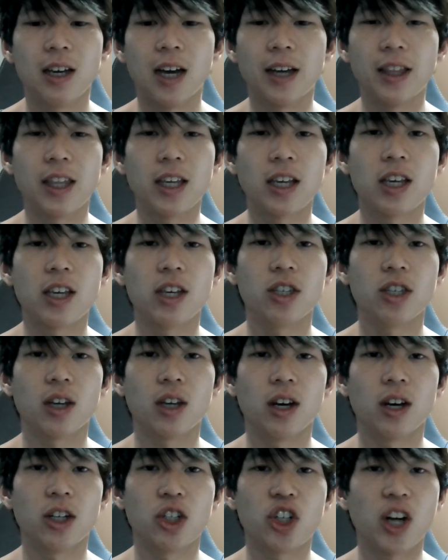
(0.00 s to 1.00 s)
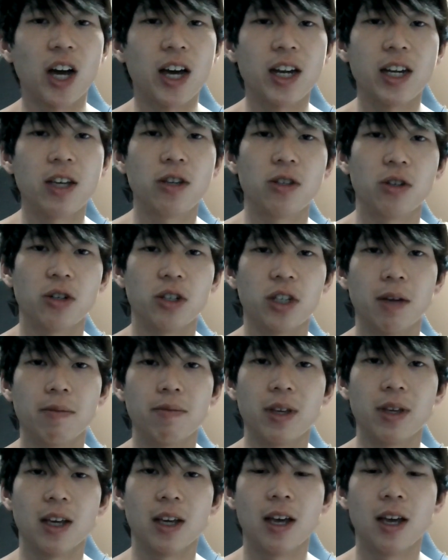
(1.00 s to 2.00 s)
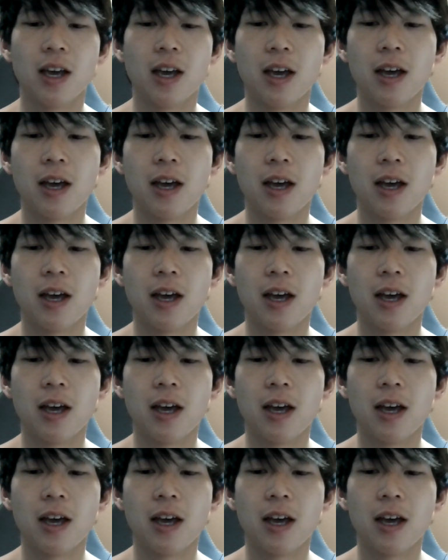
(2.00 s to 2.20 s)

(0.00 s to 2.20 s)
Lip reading: I think he's Chinese or something.